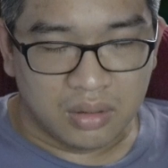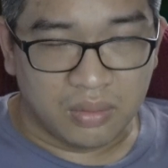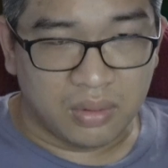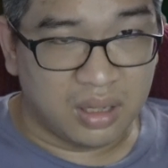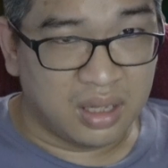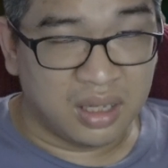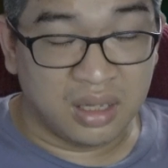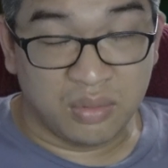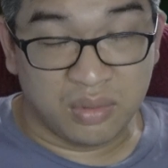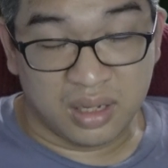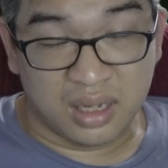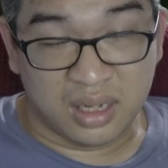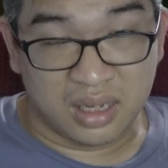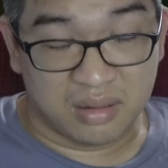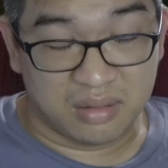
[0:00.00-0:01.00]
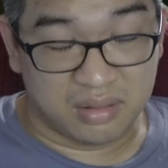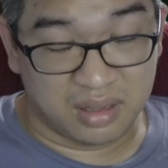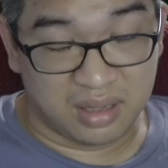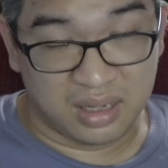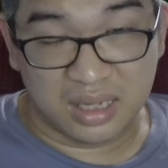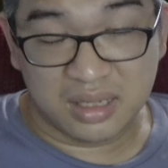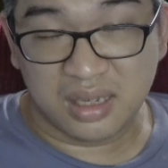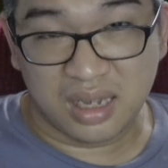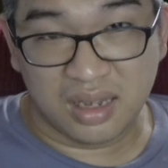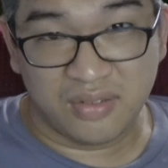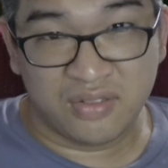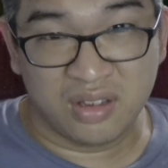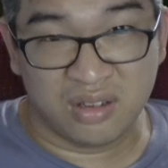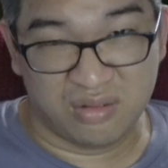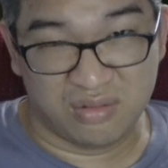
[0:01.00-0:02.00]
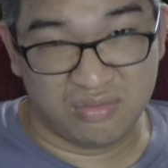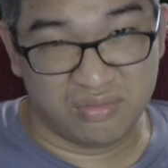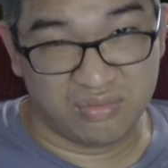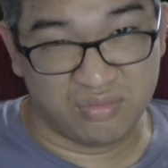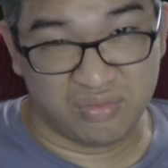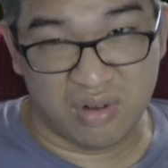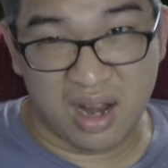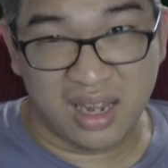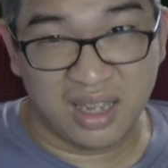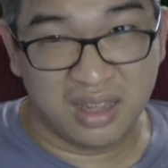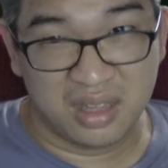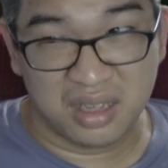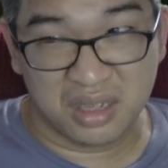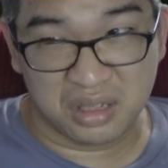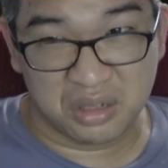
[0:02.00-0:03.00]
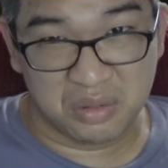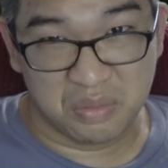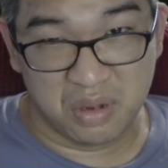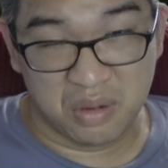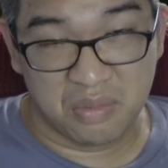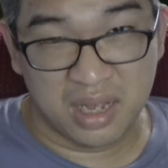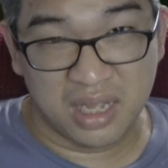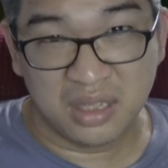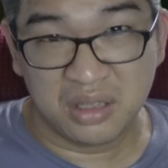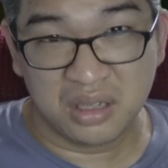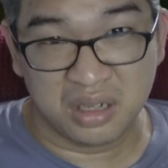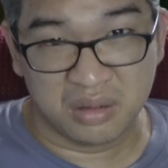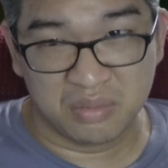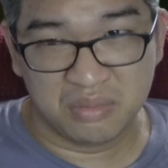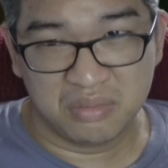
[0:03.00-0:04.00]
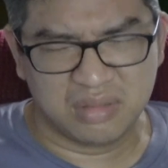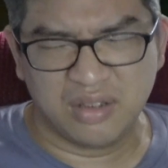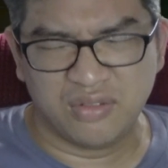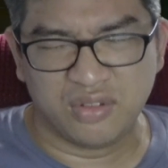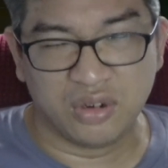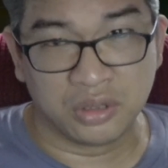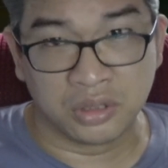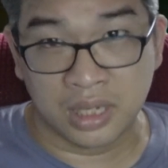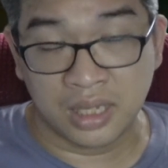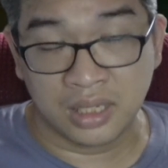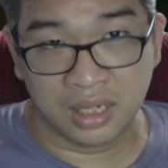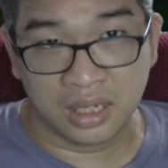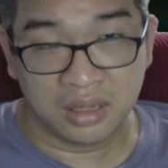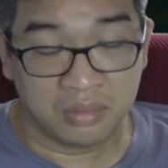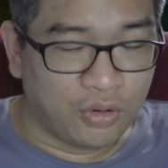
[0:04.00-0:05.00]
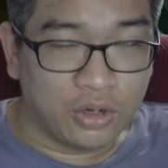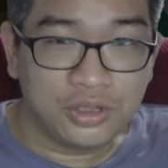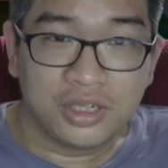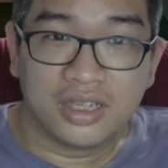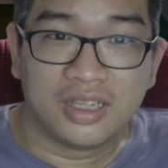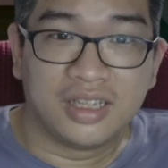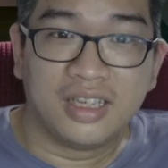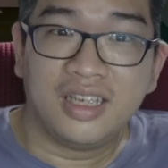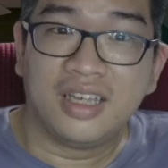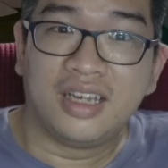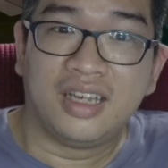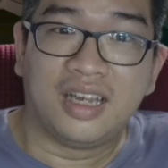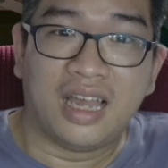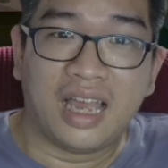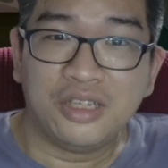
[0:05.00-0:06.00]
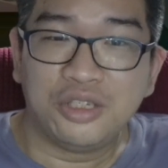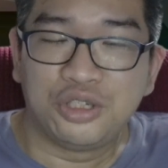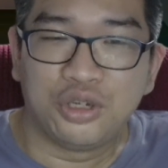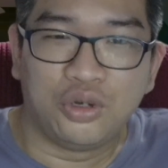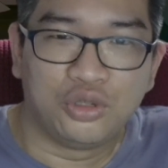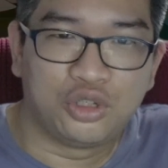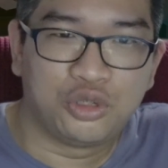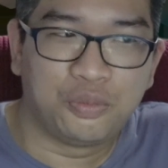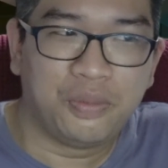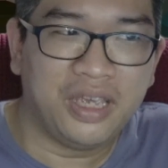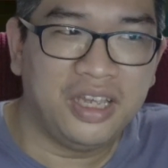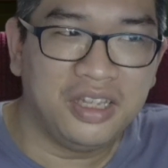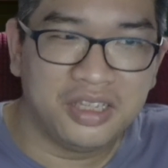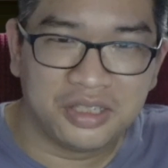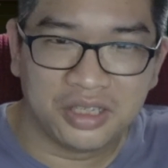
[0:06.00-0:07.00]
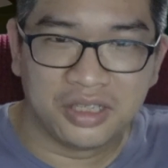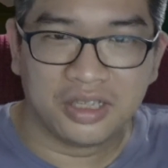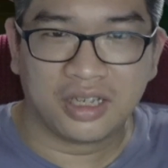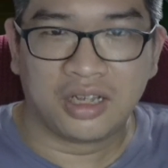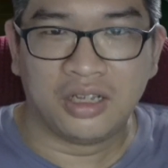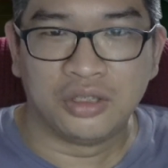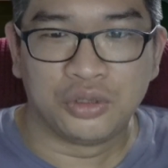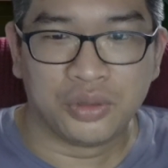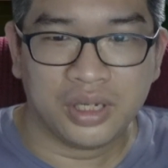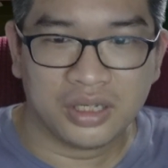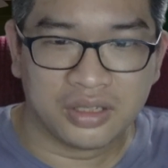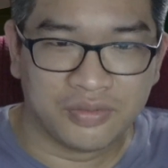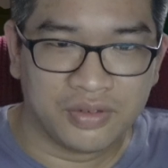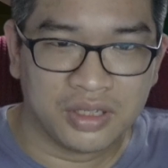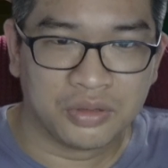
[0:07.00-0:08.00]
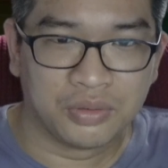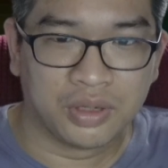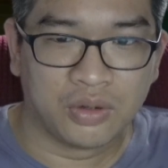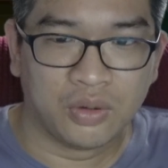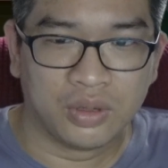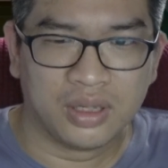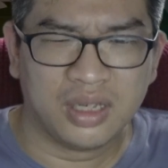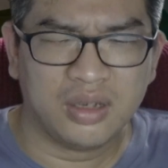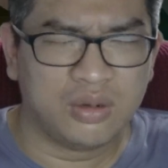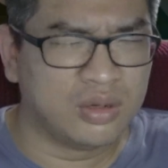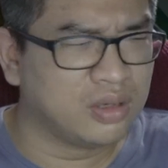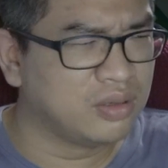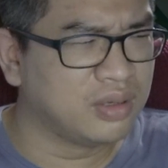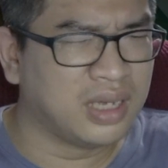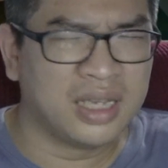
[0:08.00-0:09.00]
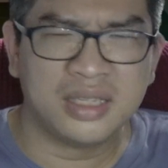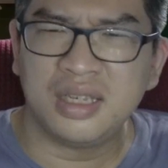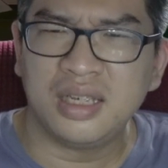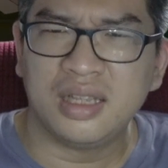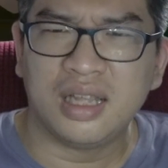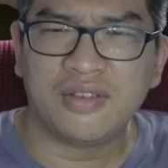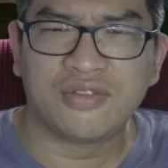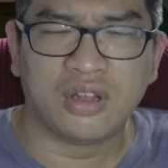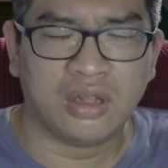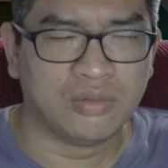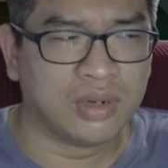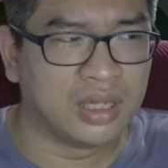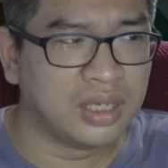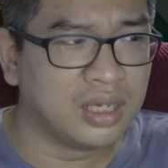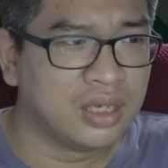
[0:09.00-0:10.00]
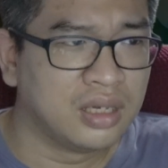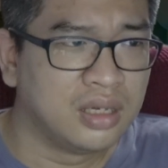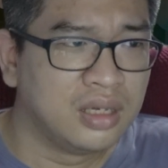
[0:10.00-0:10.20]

Well, anyway, I guess I have to ride this momentum, if there's any. Fortunately, IShowSpeed is in the country as of this recording, or has he left already?